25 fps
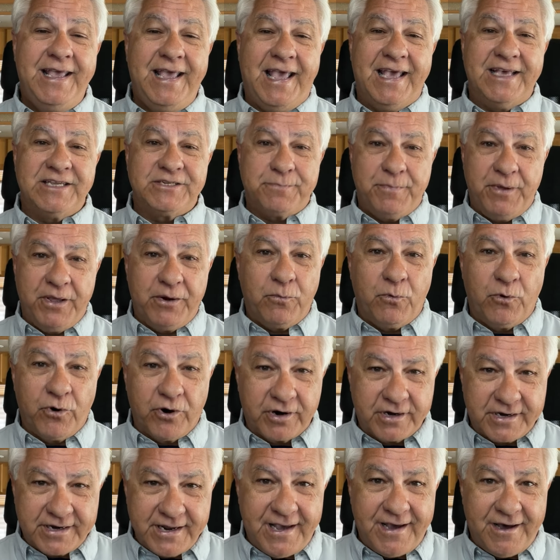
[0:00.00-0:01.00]
has been
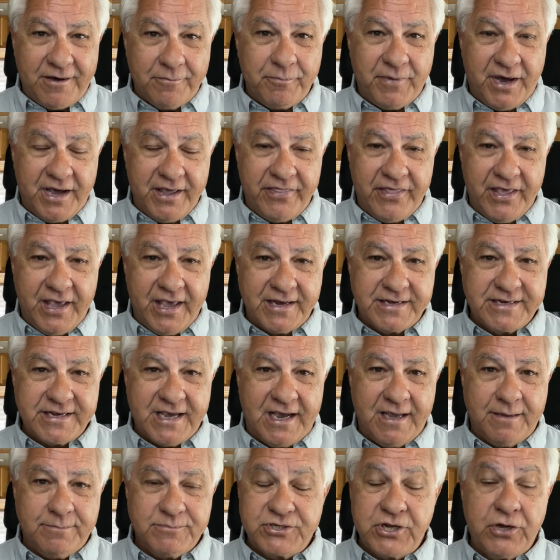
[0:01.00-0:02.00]
worked out by that
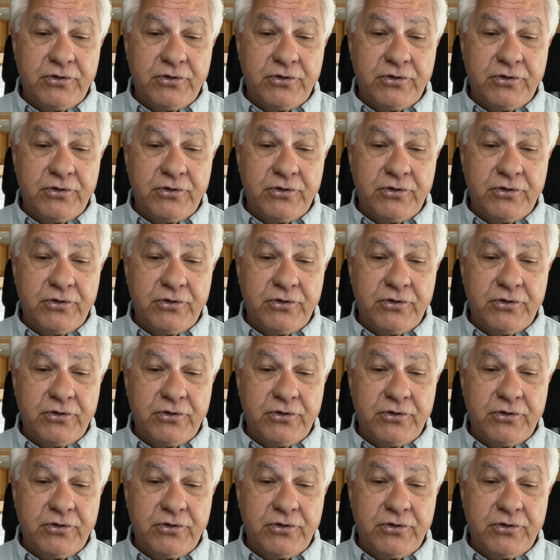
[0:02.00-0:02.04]
time.